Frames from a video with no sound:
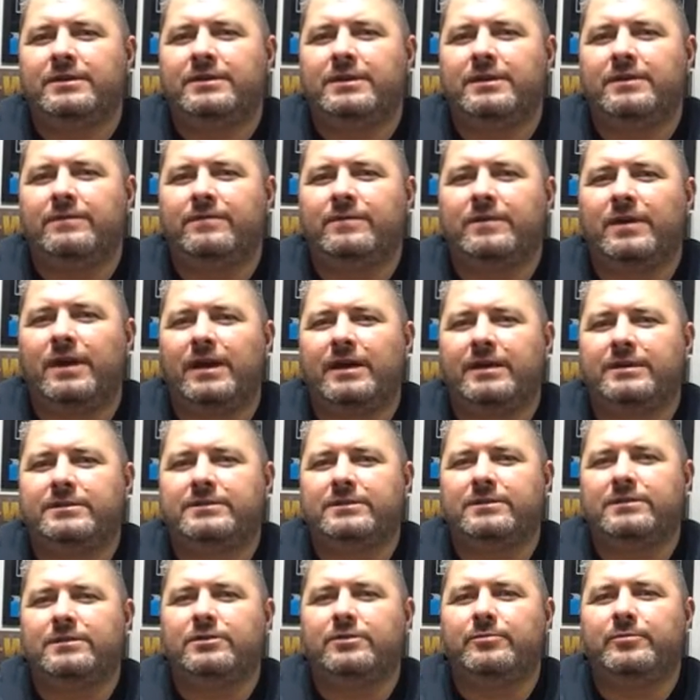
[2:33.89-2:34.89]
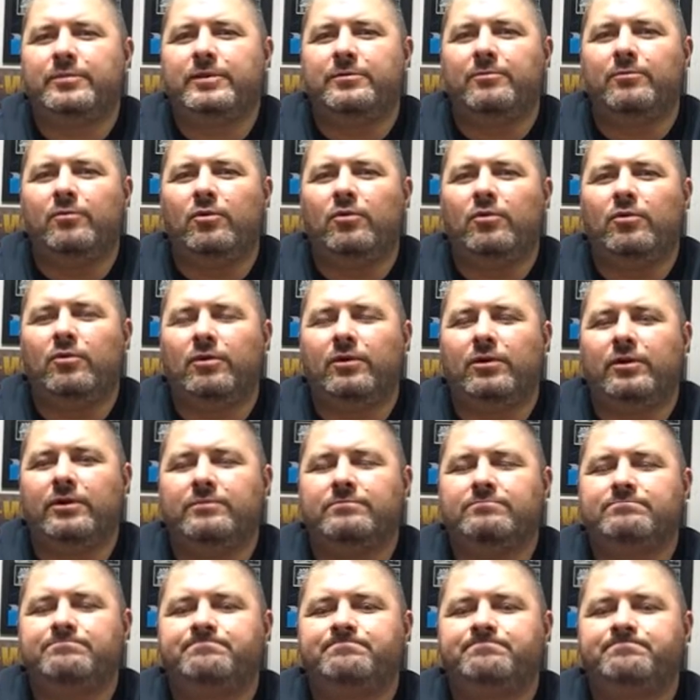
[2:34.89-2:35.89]
give guys a little bit
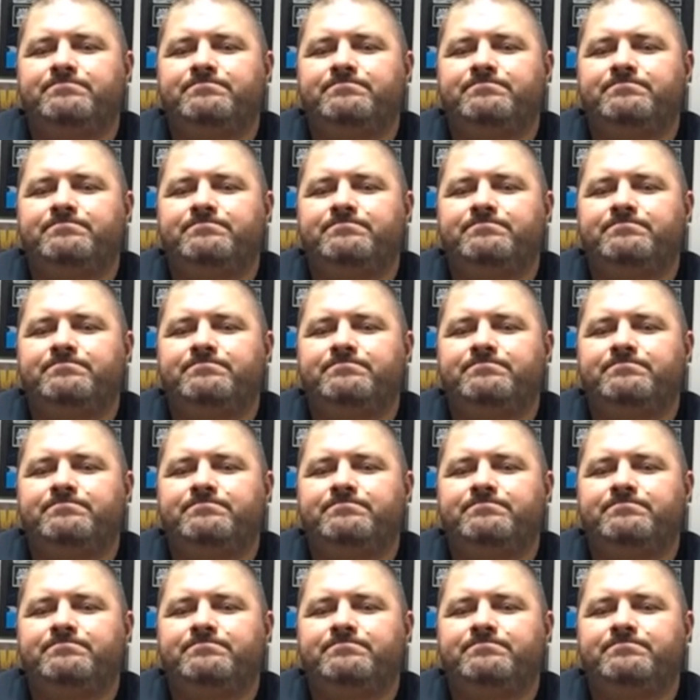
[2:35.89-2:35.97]
more